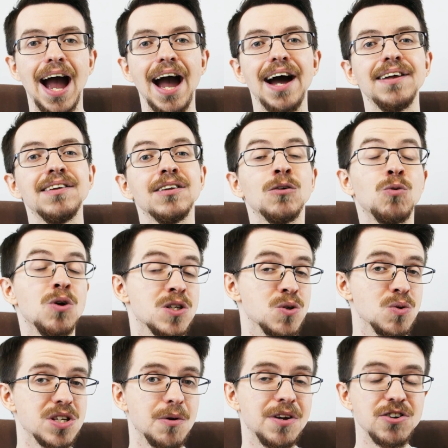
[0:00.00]
And what's
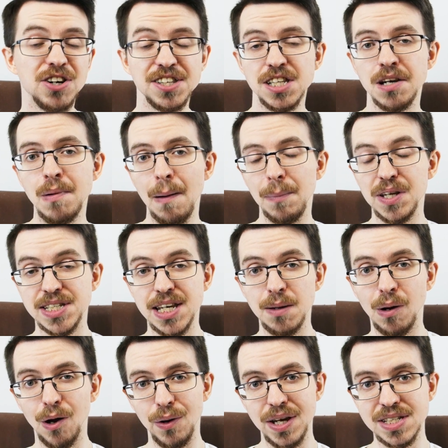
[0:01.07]
also interesting about
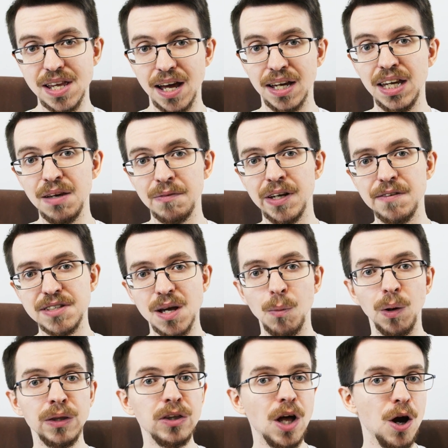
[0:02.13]
placebo is that even if
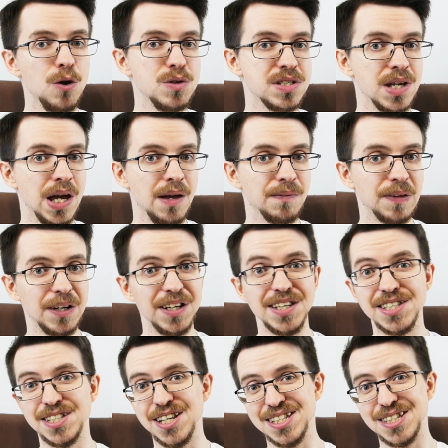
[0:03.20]
someone knows that it
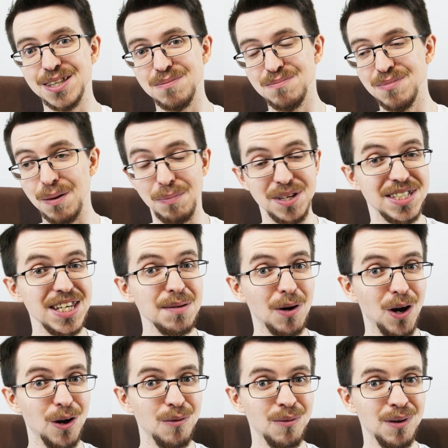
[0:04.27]
is just a
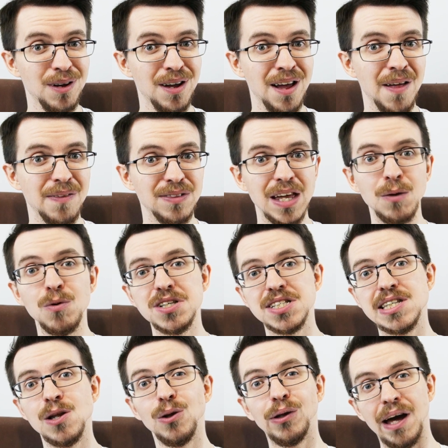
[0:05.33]
placebo, they will
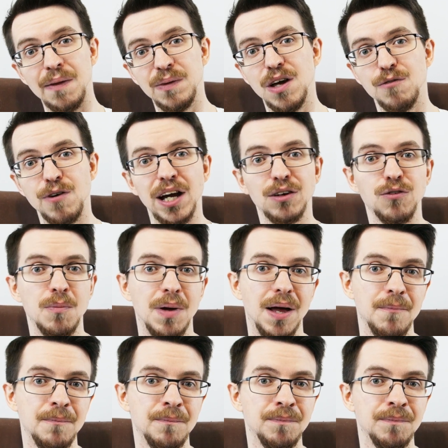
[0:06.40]
still get the effect from it.